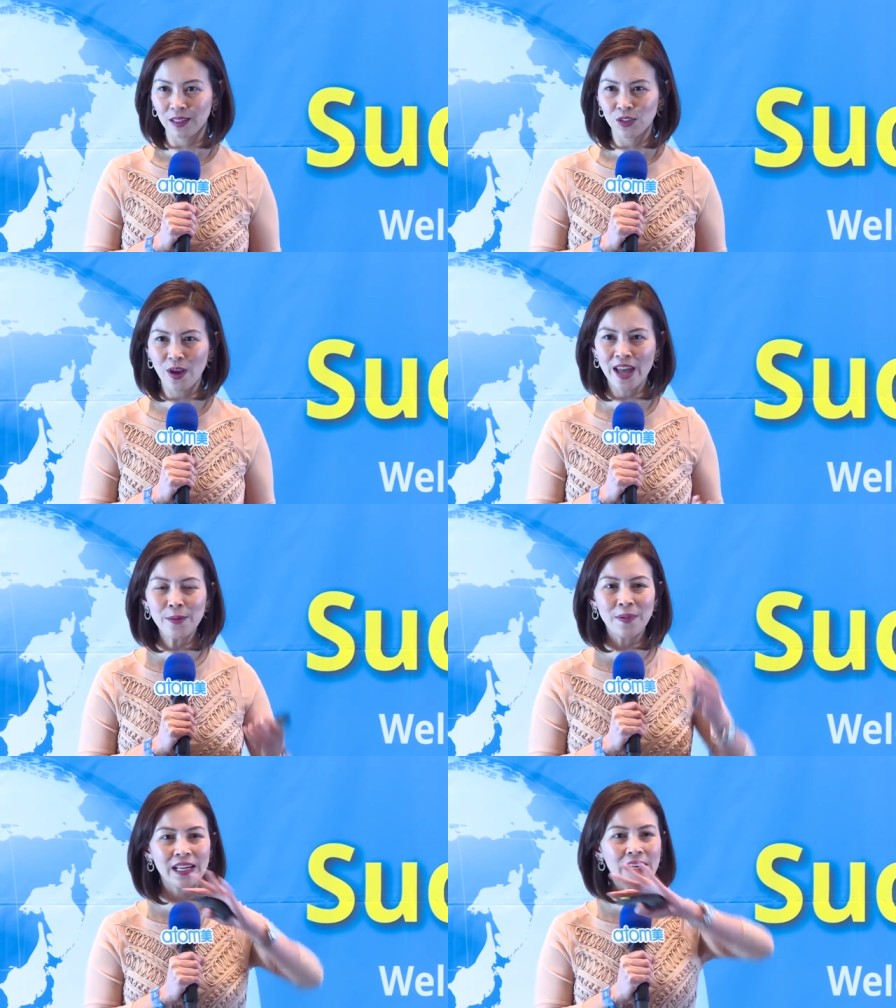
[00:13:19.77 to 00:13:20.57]
So
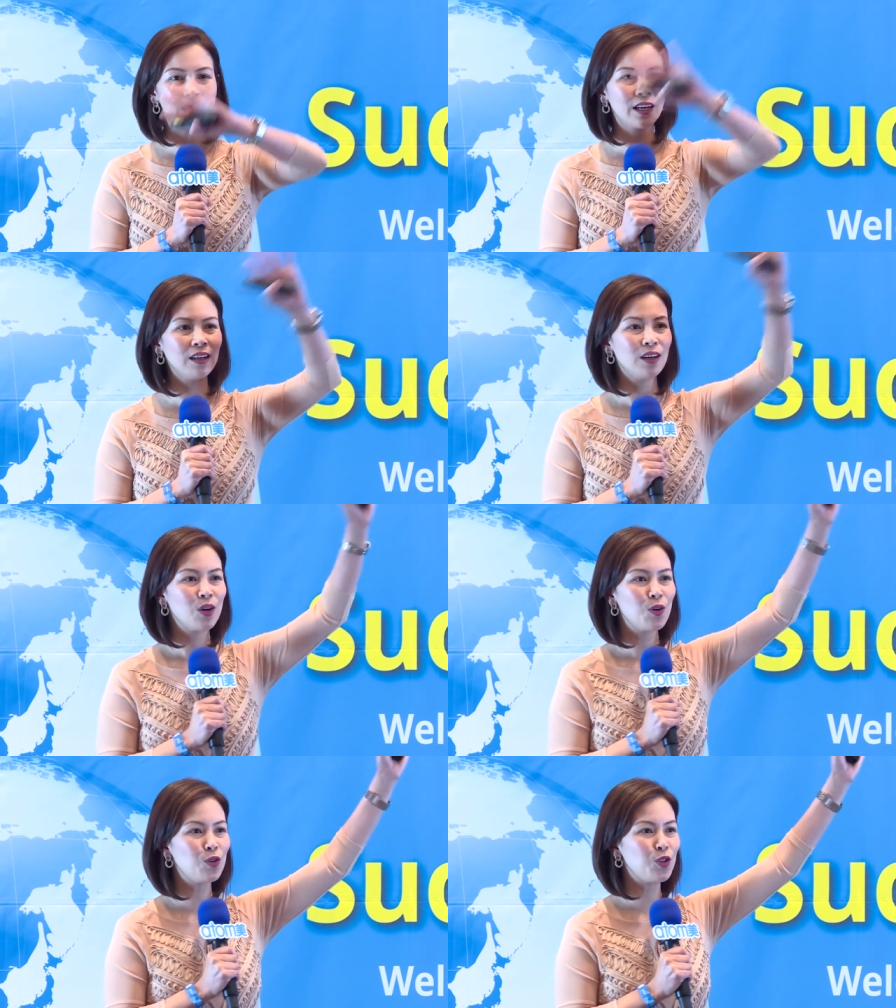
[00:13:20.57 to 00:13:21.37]
anybody here
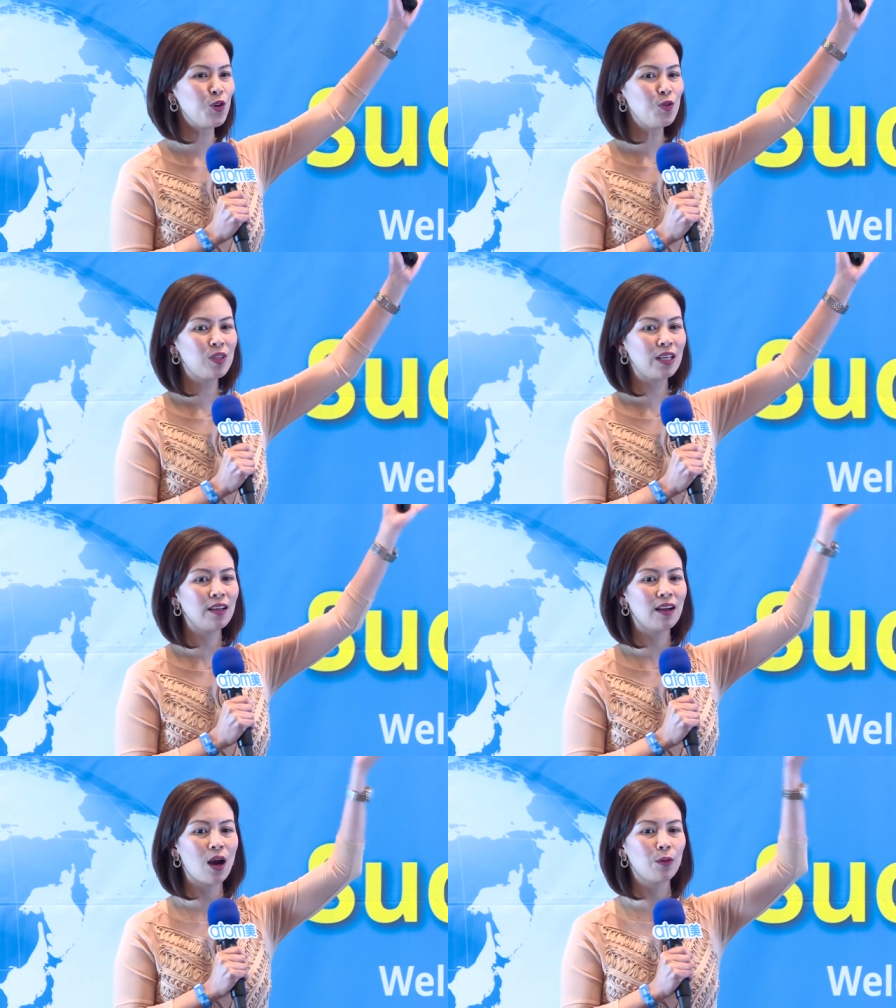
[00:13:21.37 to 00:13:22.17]
who's
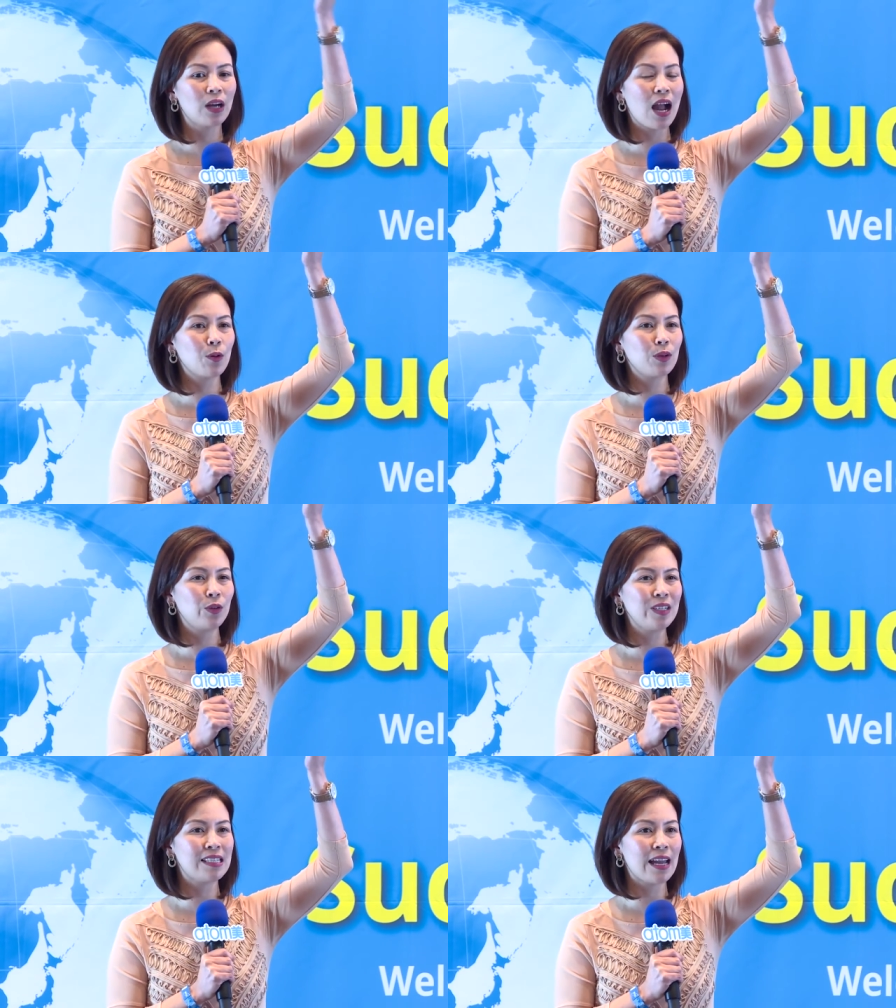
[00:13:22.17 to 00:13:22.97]
using our aqua
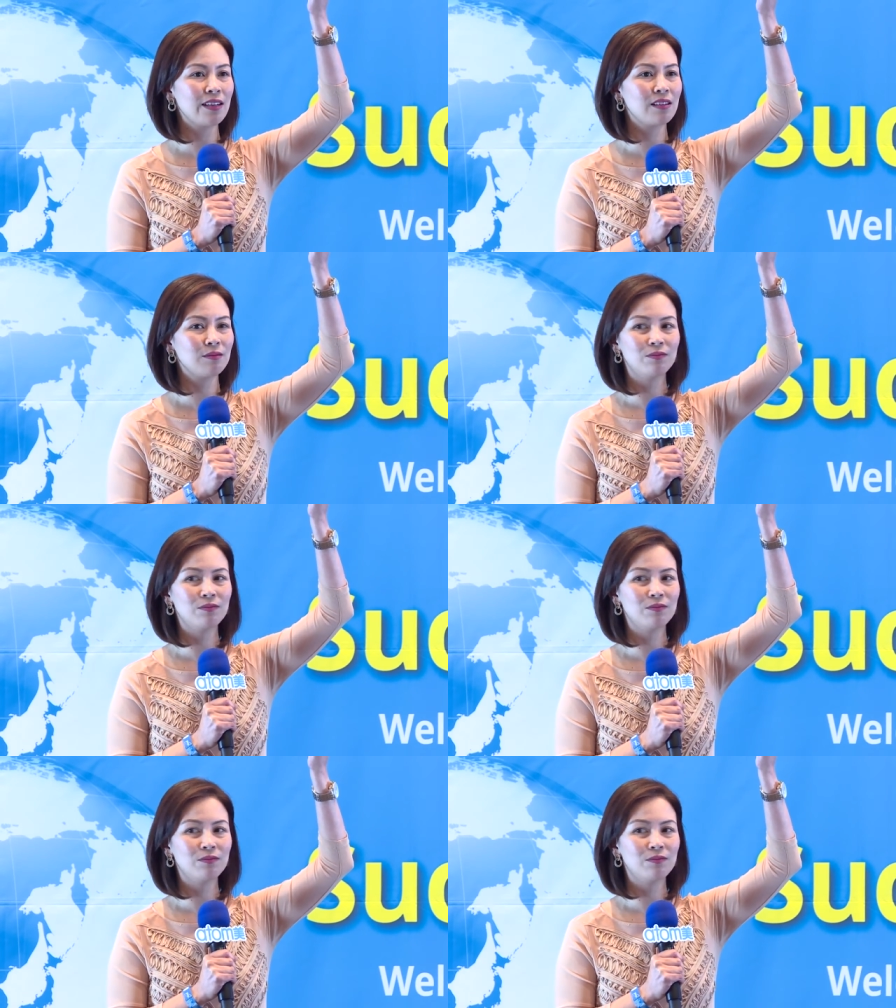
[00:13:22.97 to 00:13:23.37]
tree set?